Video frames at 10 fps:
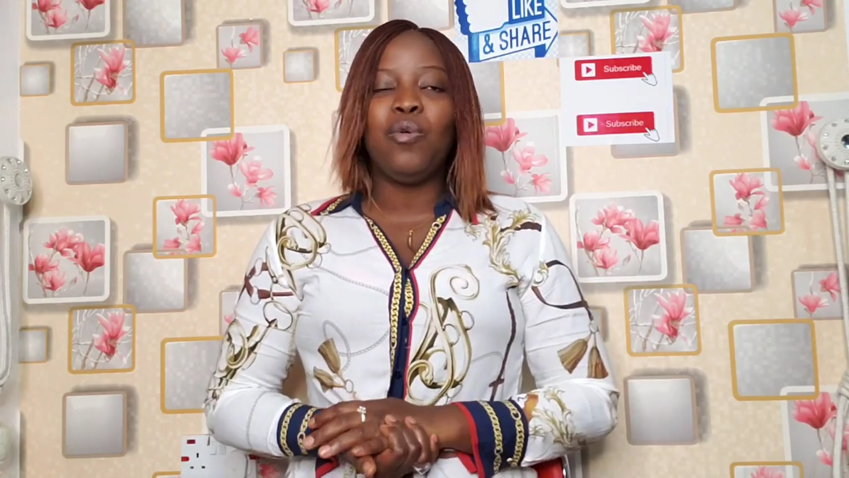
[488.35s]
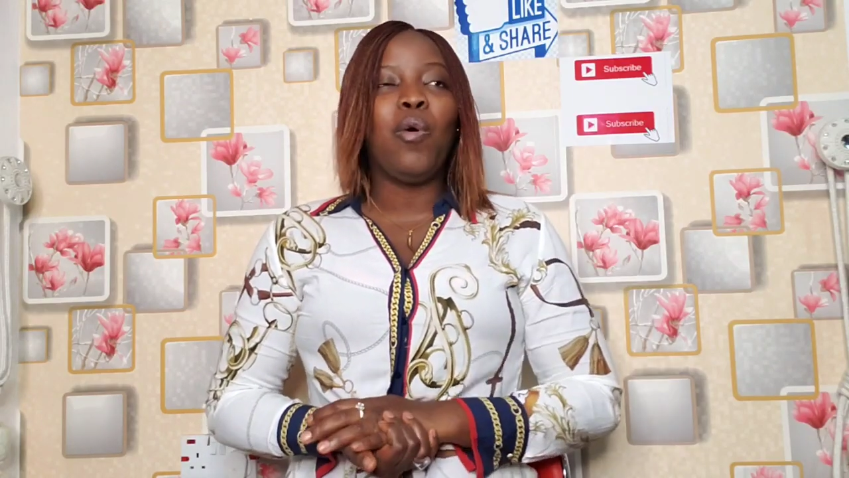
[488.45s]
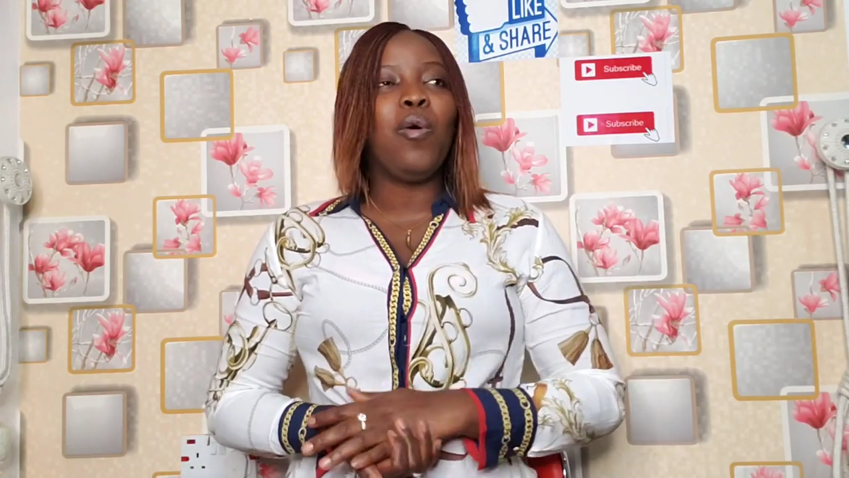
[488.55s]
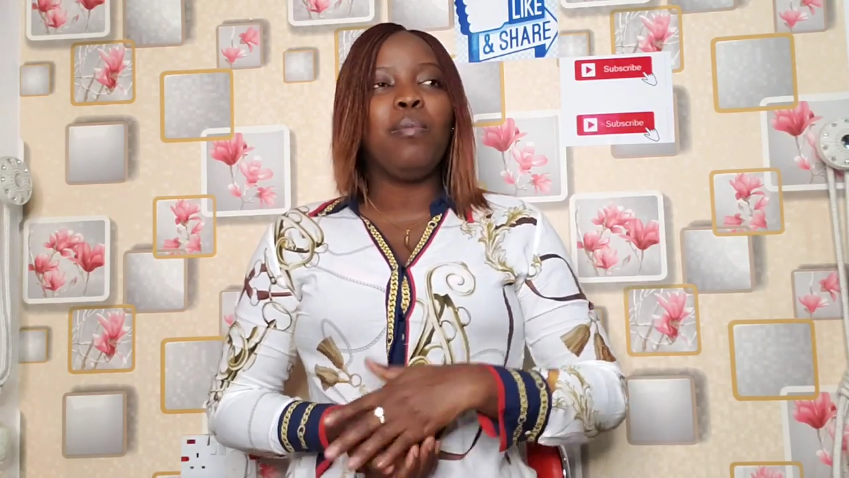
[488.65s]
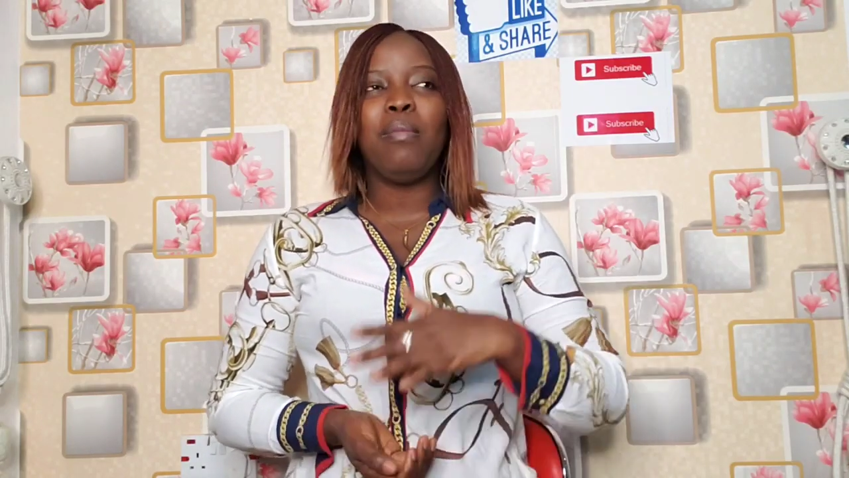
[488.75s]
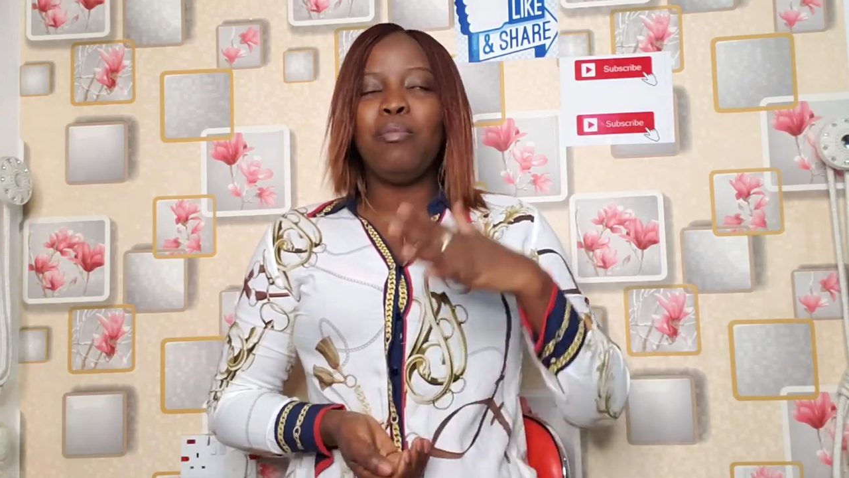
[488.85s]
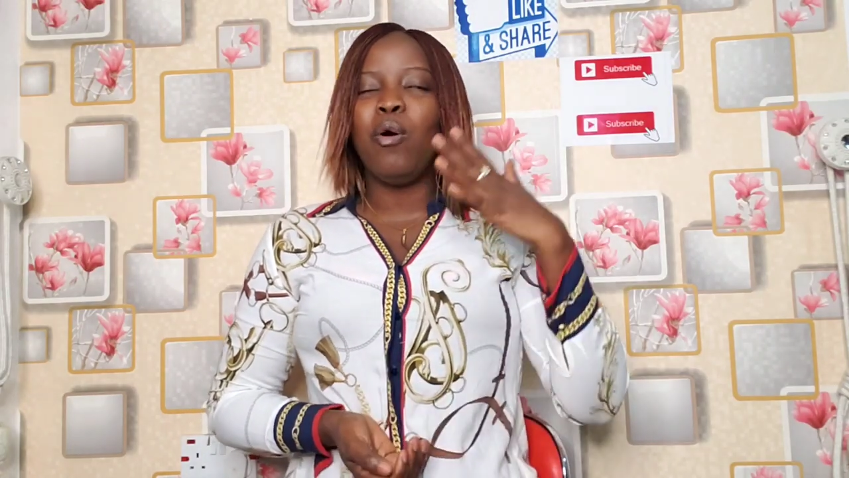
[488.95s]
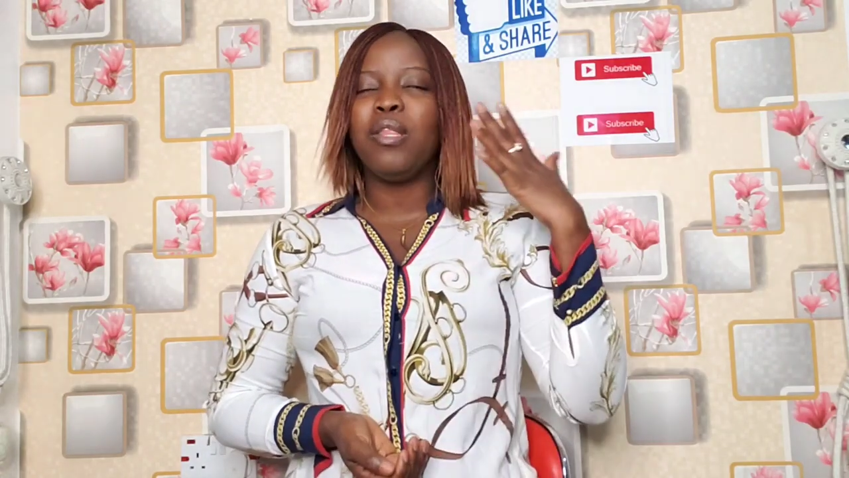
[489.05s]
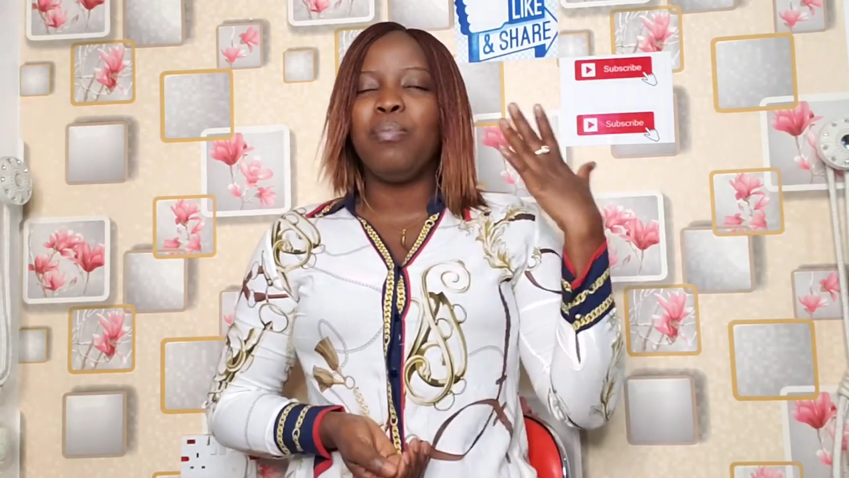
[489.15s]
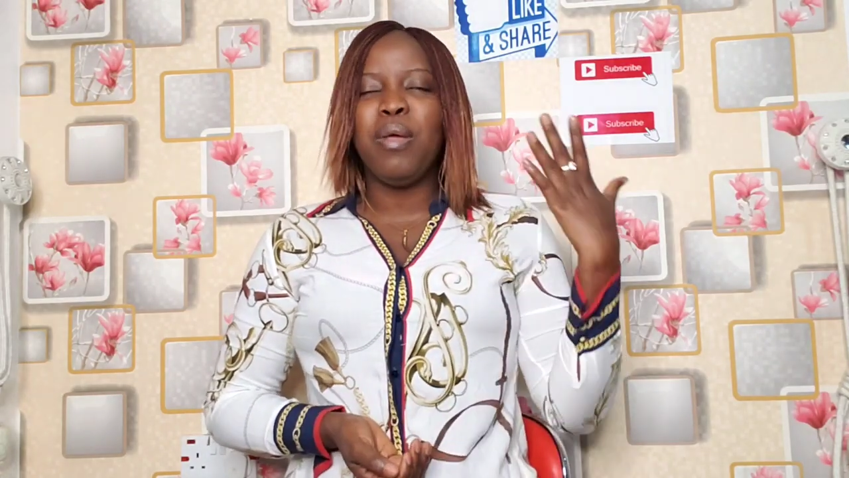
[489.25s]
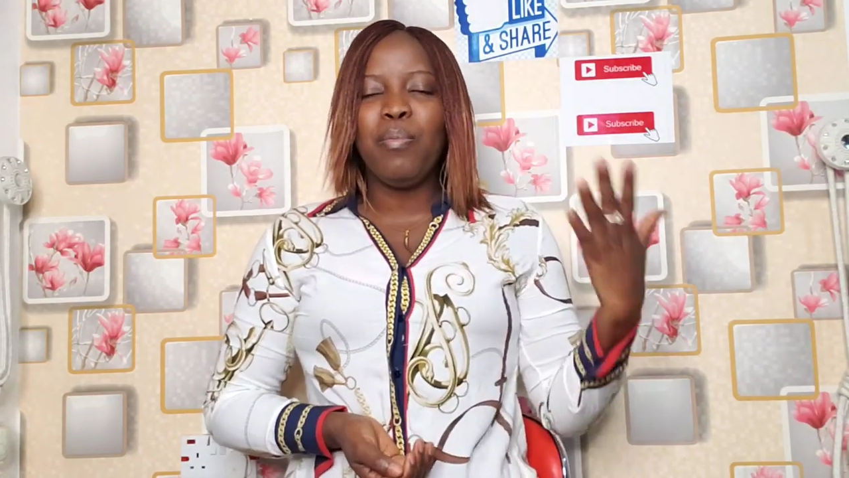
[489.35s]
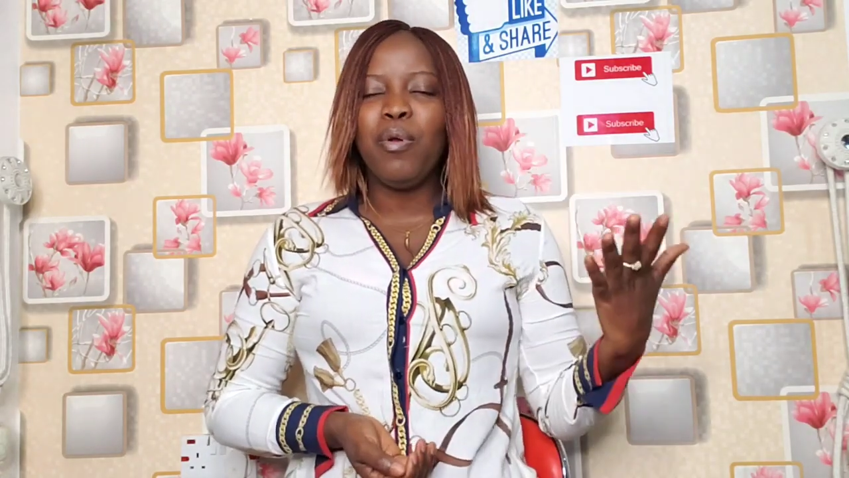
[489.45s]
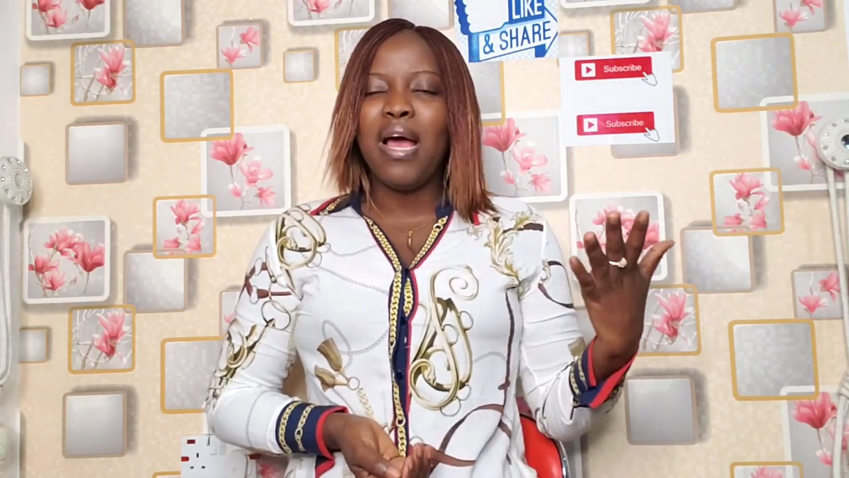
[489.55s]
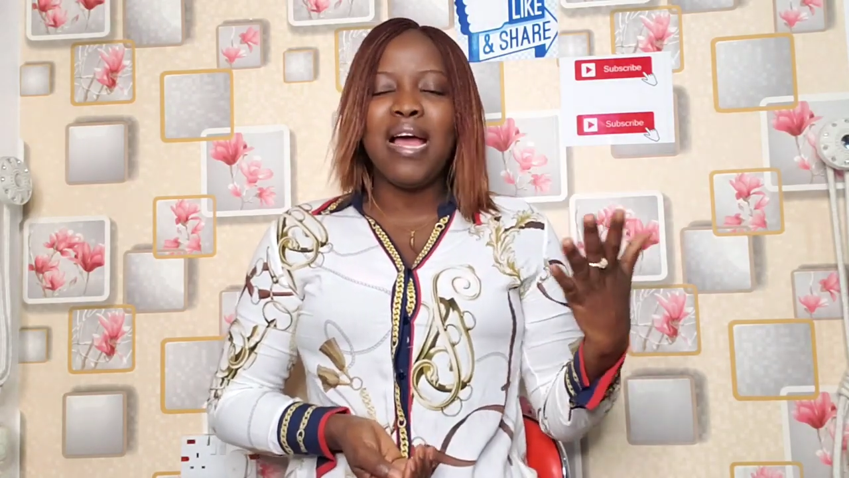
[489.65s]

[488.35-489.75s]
to all the people